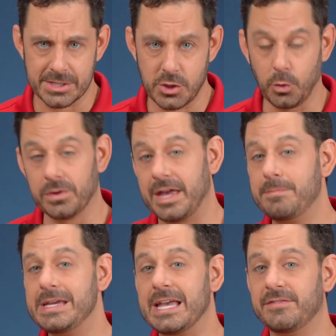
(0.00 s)
you will then
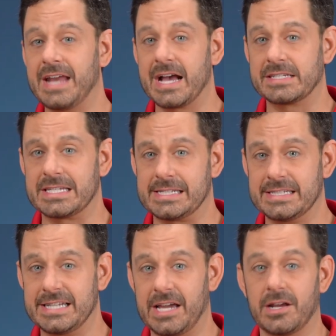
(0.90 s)
be given access to
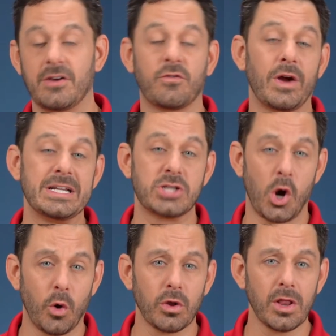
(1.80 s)
the data for a
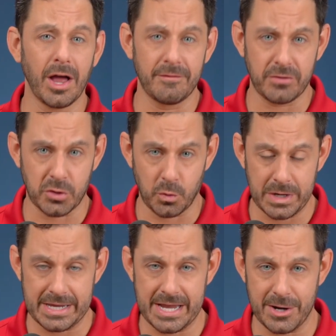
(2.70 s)
total of
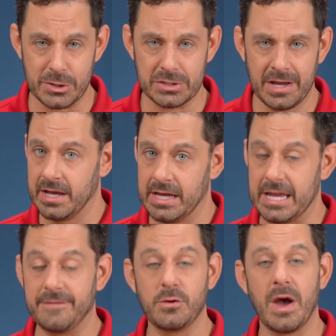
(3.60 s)
3 years.
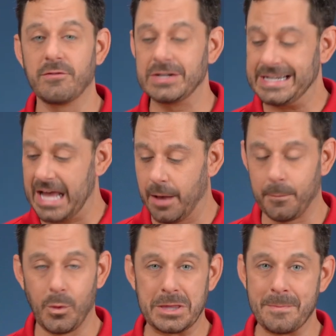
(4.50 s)
If you ever need
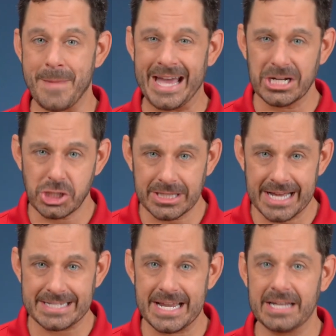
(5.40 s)
help with managing
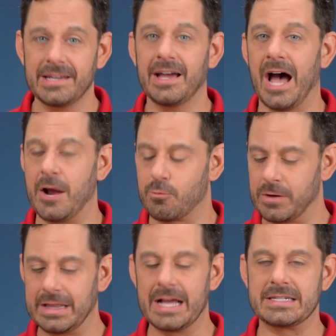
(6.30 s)
that data, I
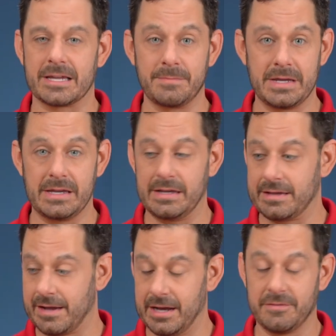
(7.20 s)
realize it can be
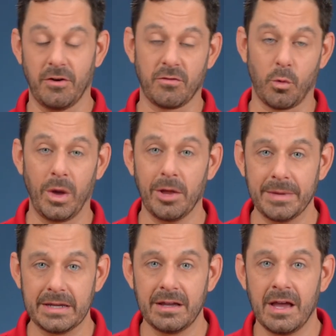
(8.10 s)
kind of
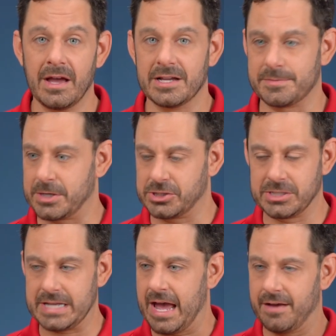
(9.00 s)
overwhelming, especially
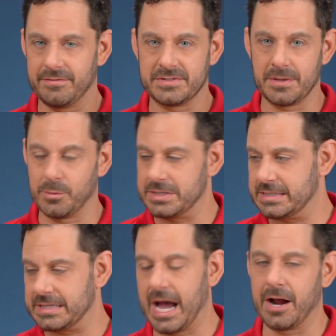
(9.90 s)
just to have someone's
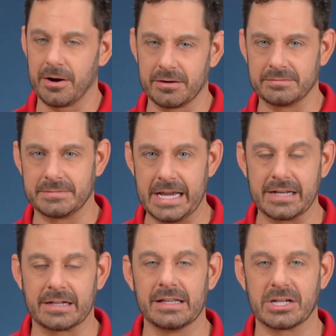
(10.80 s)
entire
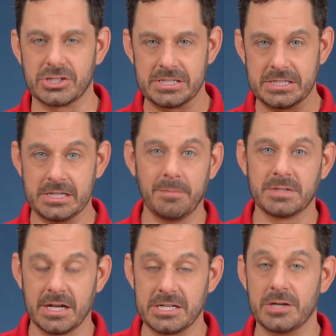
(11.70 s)
data collection dumped
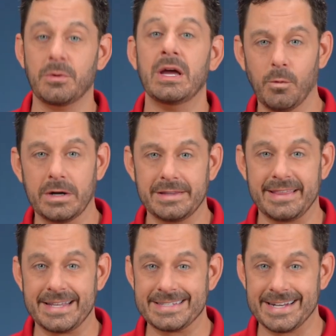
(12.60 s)
on you. One of the
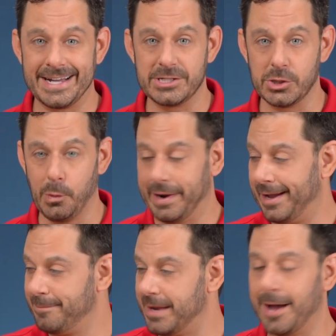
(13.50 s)
things that I do when
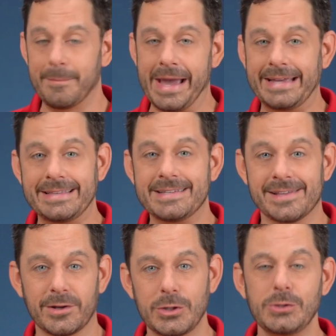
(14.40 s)
I'm not making these
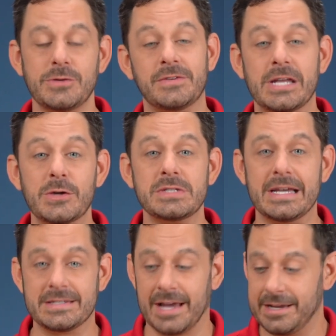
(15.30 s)
little YouTube videos
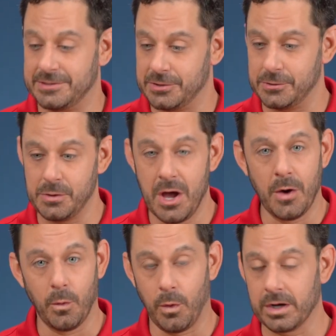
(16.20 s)
is I do
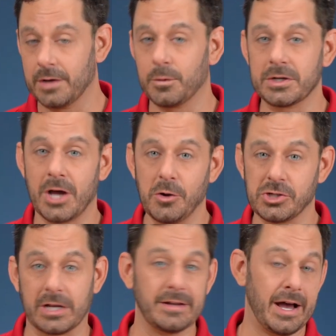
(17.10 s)
one-on-one
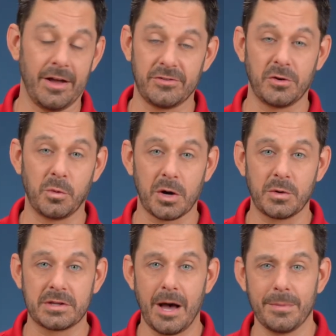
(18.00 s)
coaching. I also work
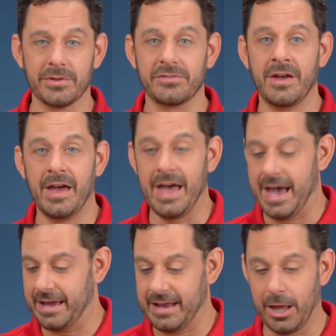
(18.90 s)
with couples
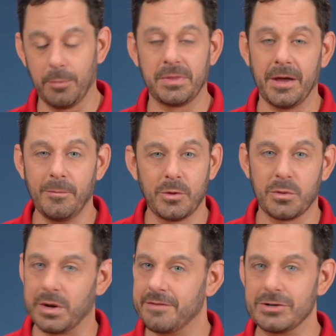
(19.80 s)
and help them with
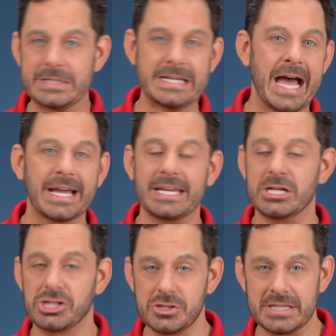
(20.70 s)
whatever tech
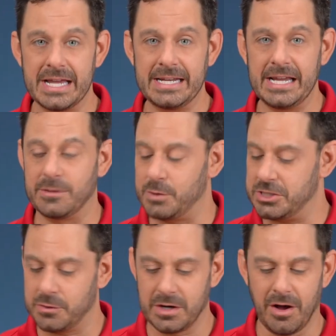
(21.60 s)
issues they need. We
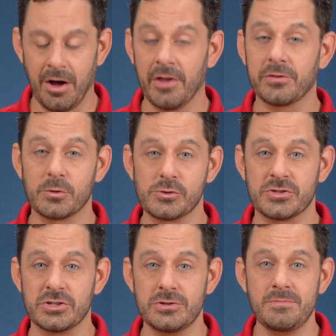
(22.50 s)
do it all through
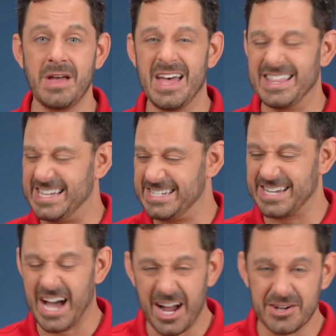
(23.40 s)
Zoom. The
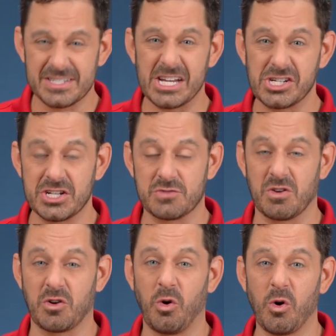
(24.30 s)
entire session is
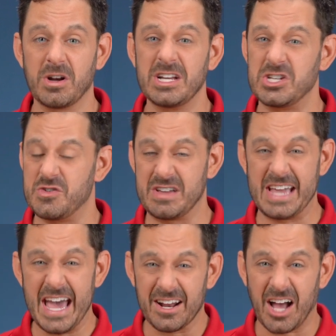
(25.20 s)
recorded. You
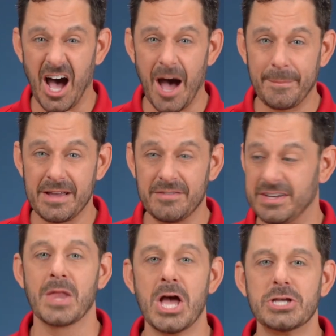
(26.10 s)
get a copy of
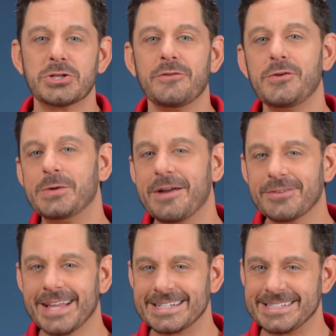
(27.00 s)
it. So if you would
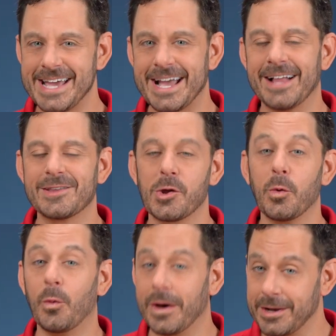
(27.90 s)
ever like to take a little
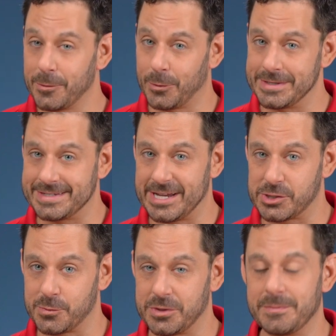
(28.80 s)
one-on-one
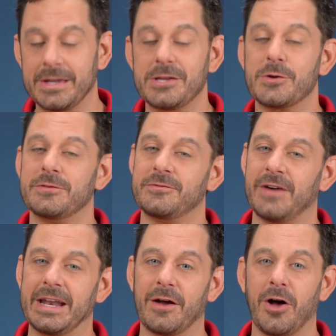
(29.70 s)
session with me, you can
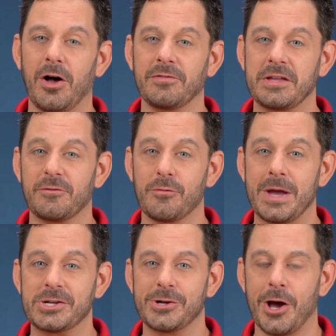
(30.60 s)
find out all of the
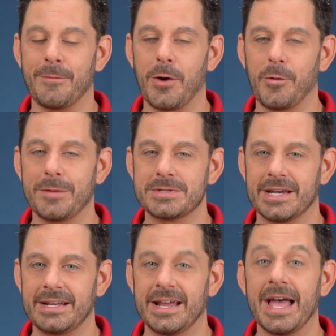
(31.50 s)
information on my
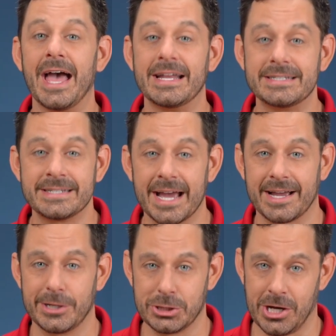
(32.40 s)
website at
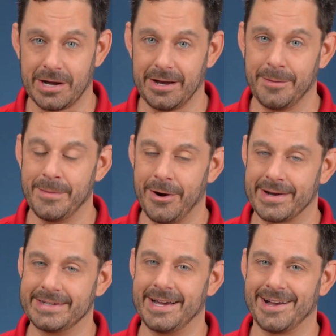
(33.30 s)

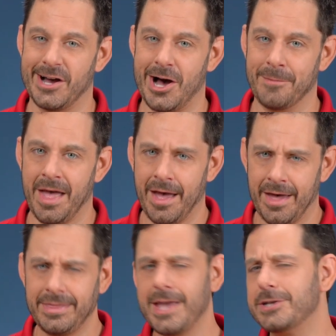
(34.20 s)
techtalkamerica.com.
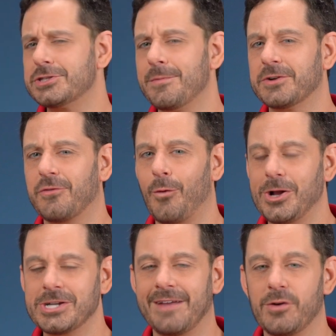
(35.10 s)
Thank you so much for
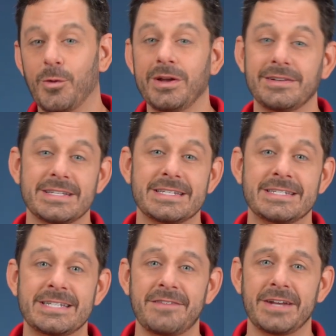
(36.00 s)
watching, everyone. This is
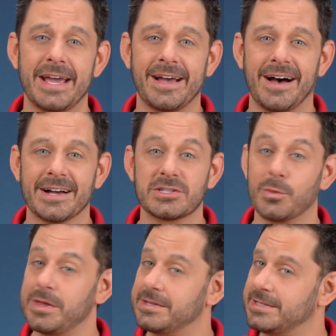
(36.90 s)
David A. Cox
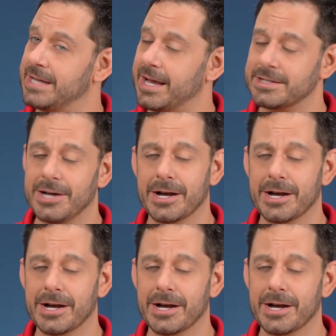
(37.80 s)
with Tech Talk